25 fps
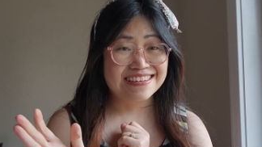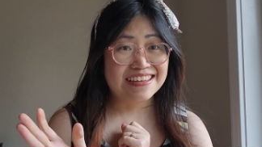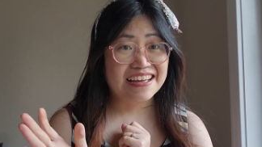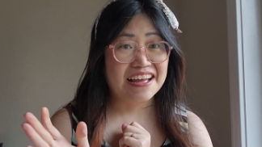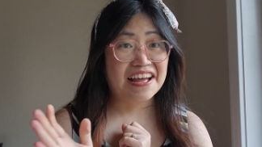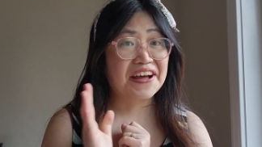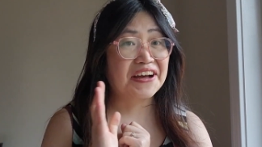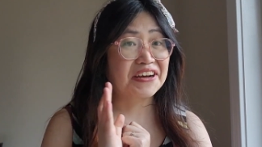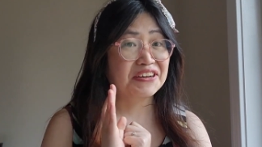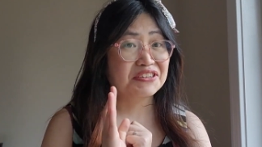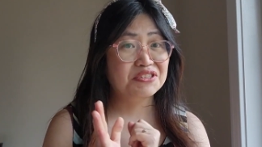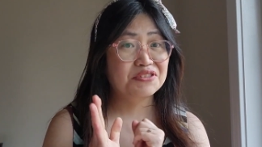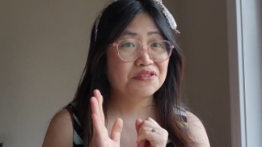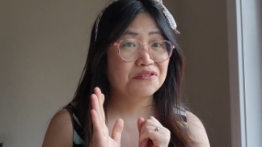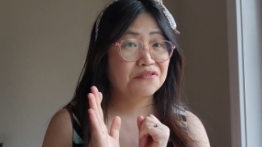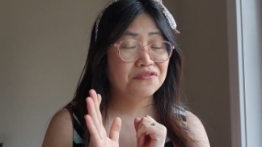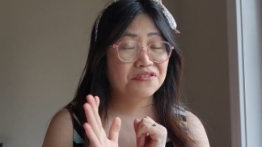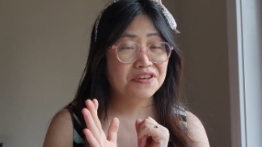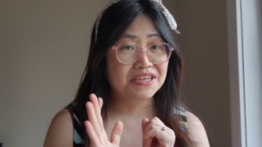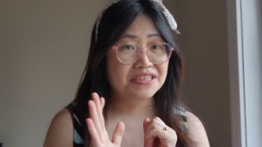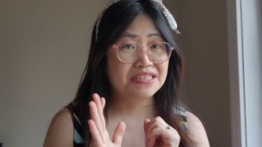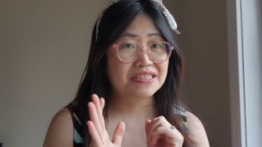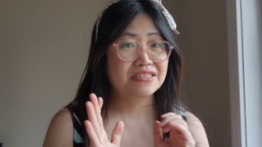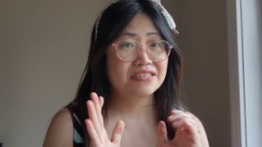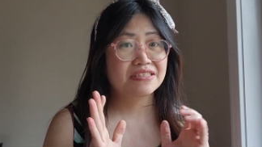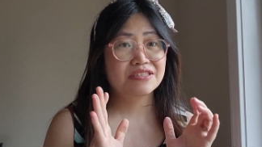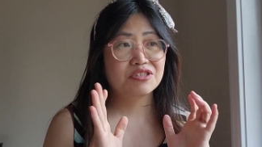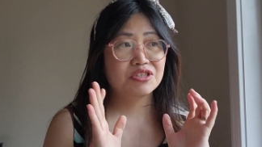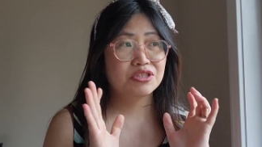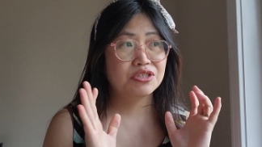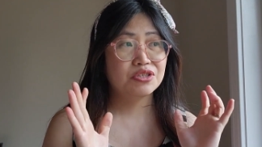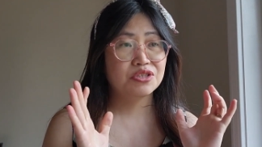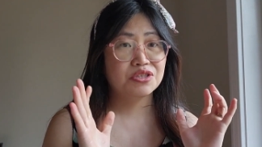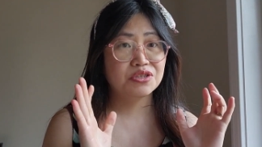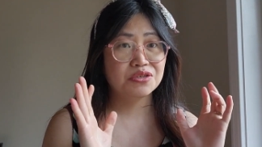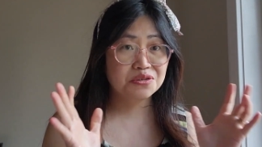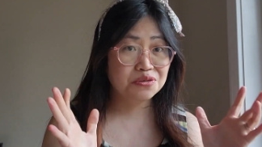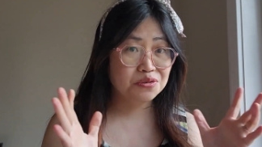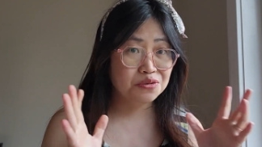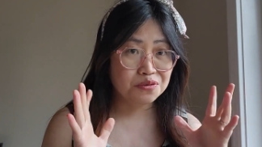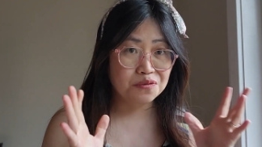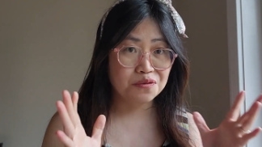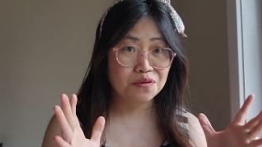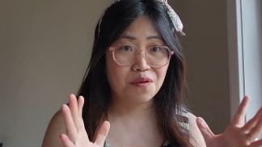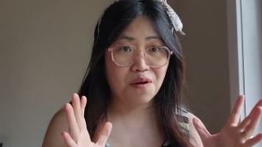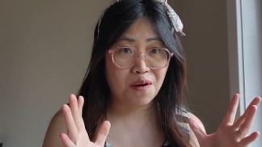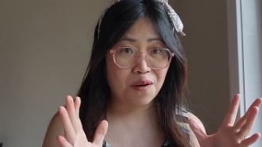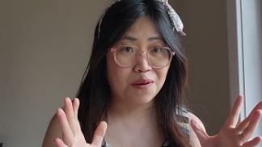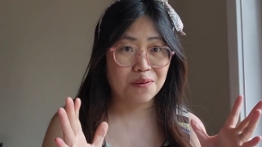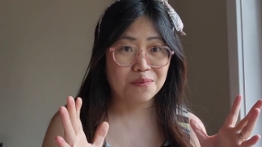How to fix too
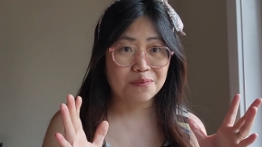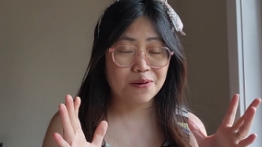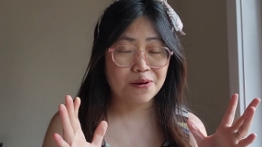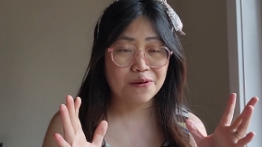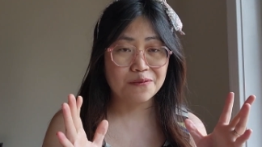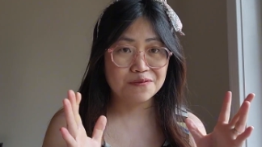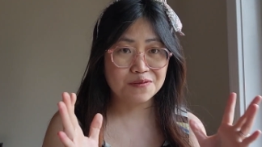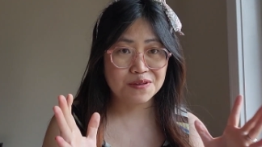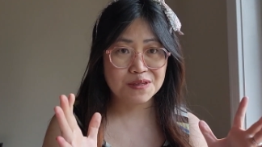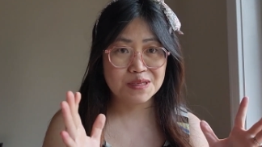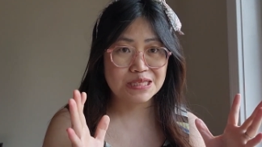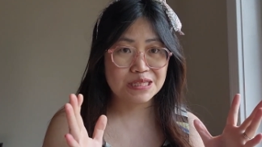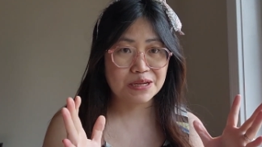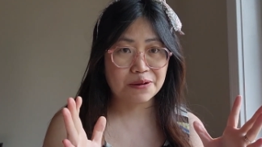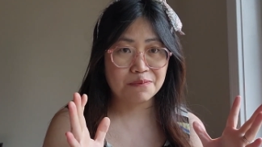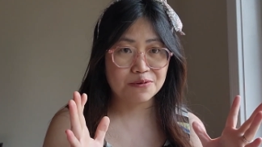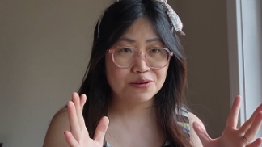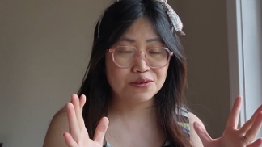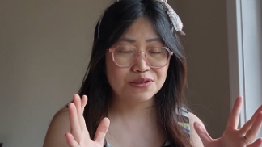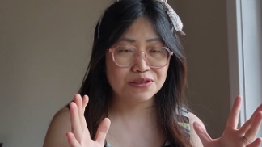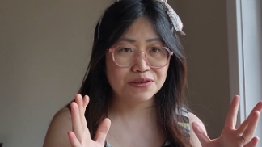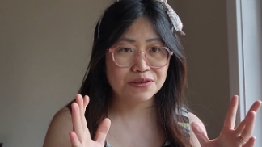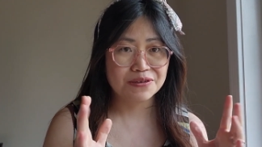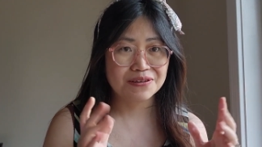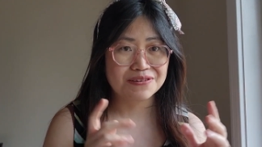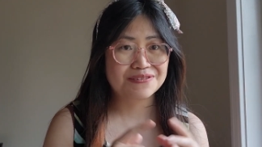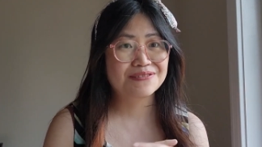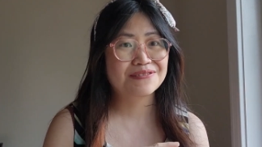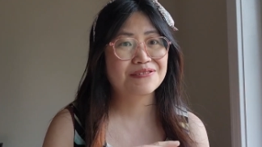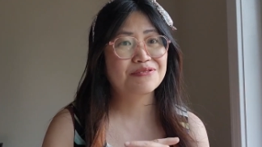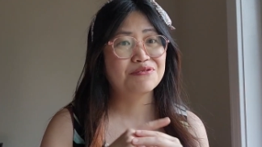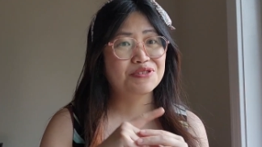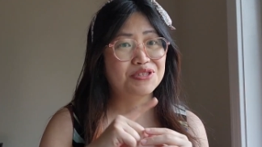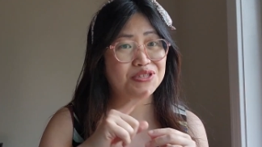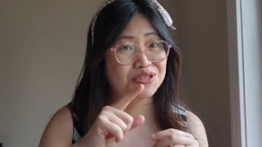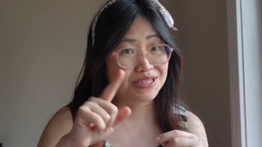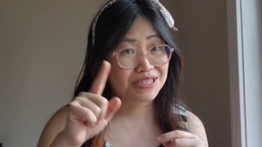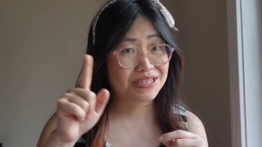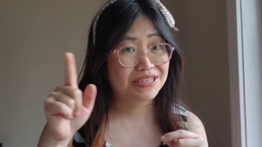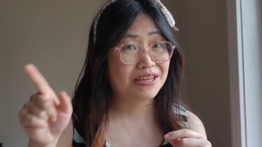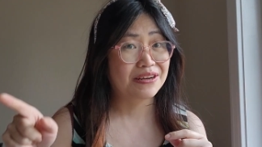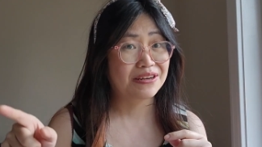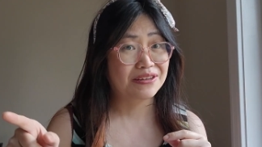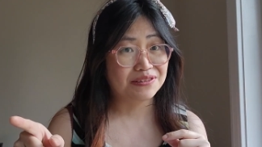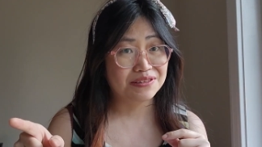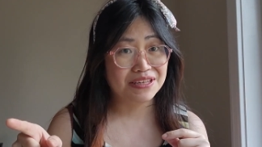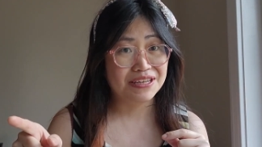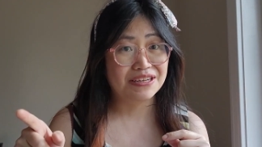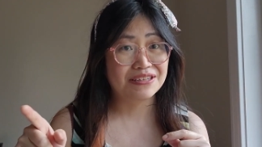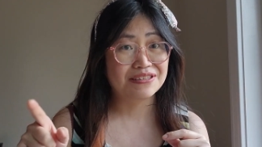warm of this temperature, which is gonna
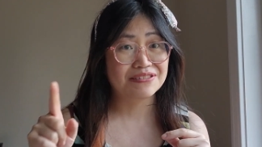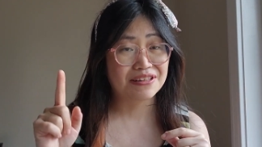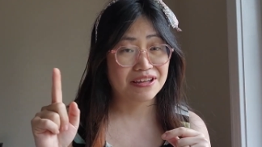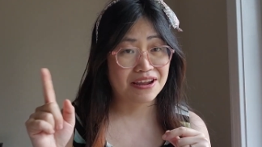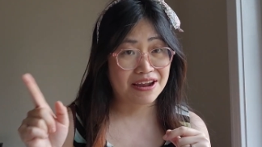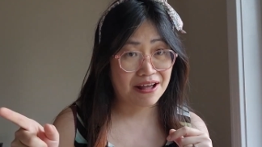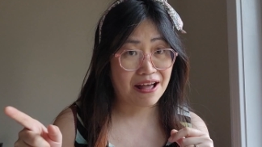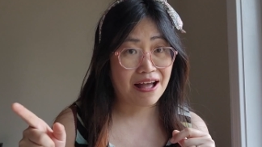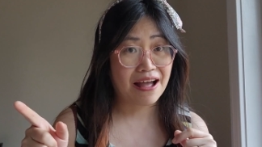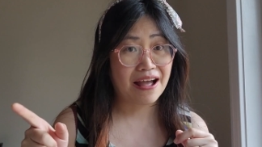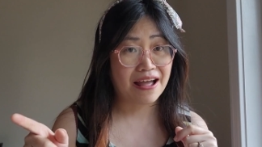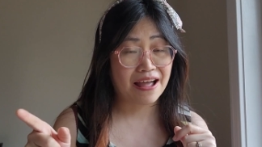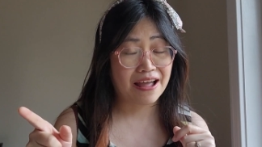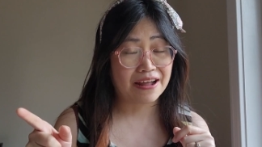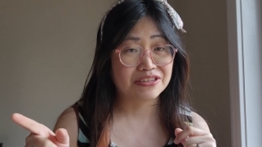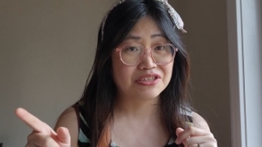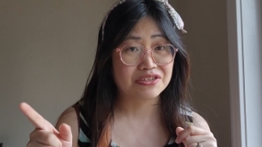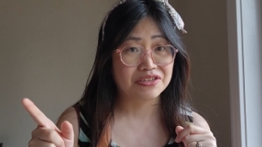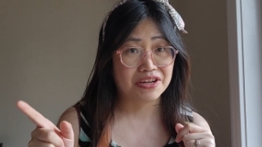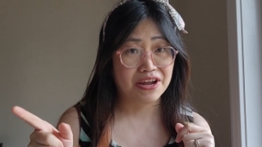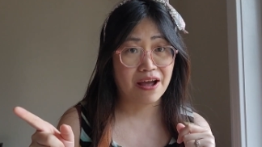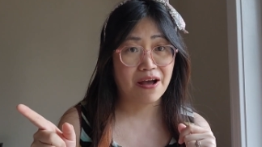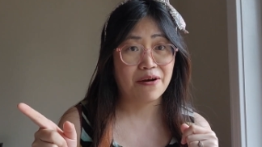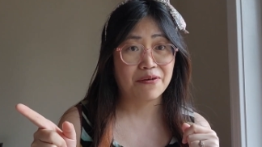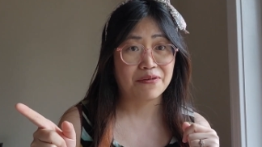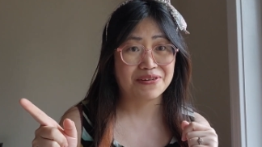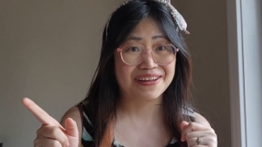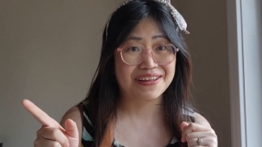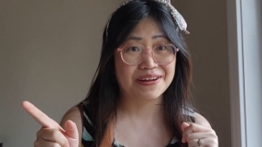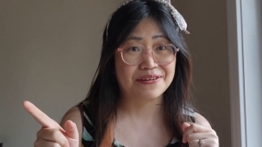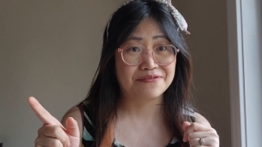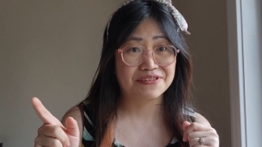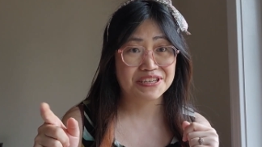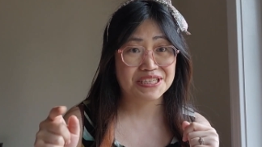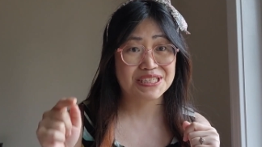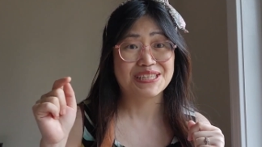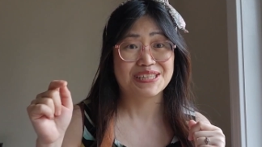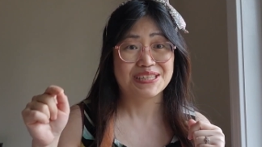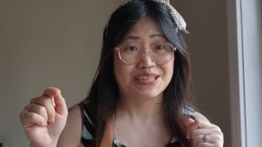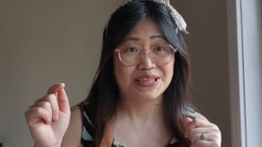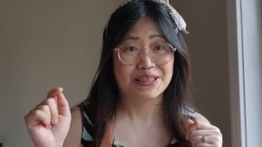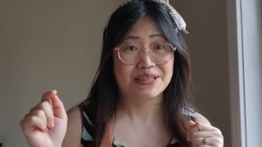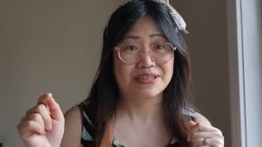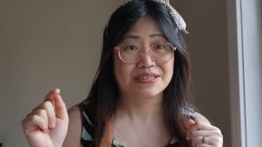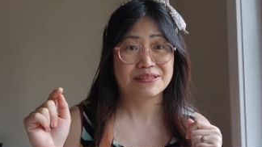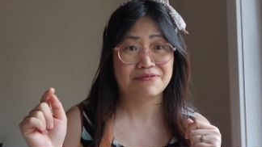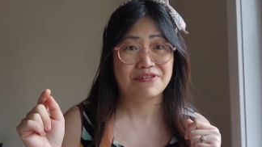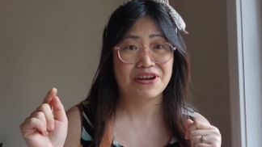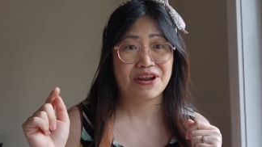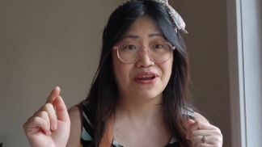lead to like actually how we can fix it in
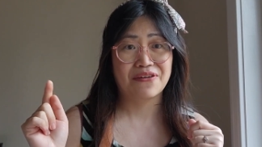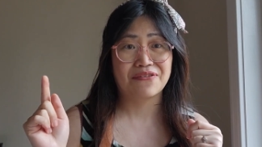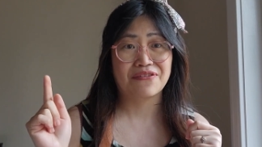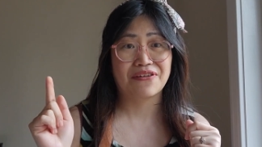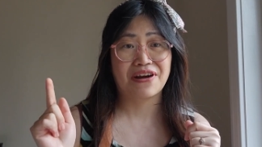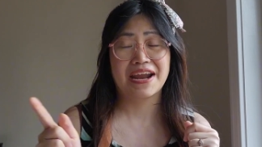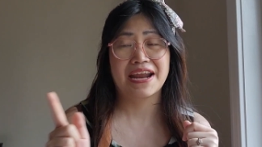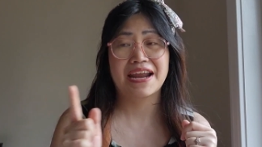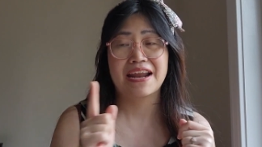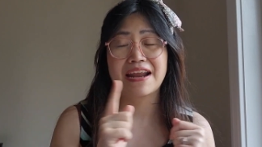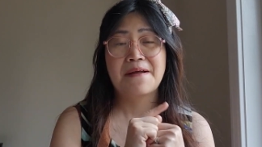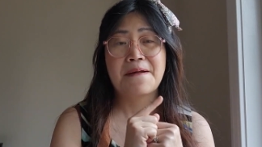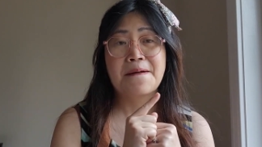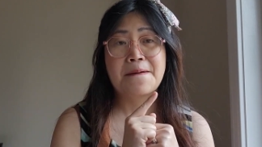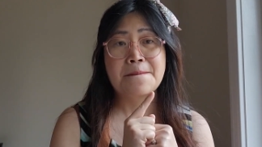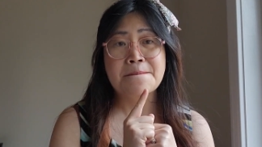this video, right?